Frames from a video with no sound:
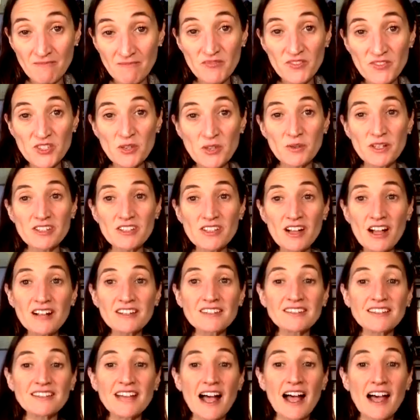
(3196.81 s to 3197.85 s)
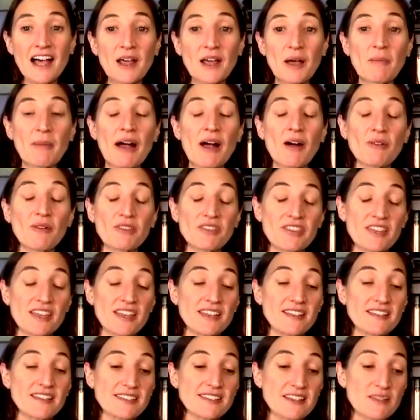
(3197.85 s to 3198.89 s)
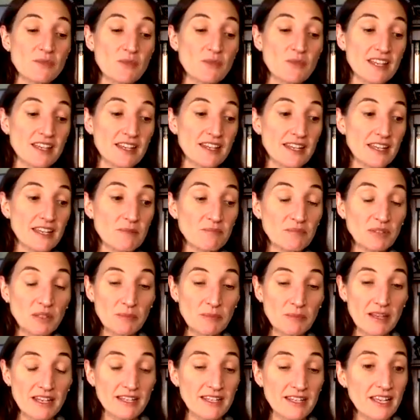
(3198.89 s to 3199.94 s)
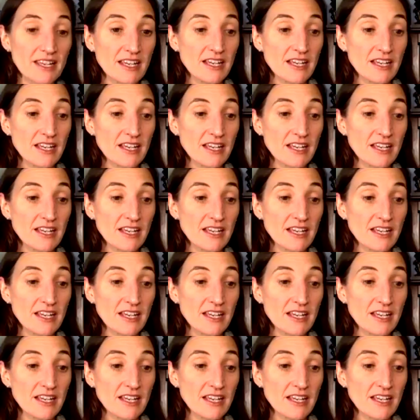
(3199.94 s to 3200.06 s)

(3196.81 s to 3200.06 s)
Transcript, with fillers: So we talked a lot about things that we can implement,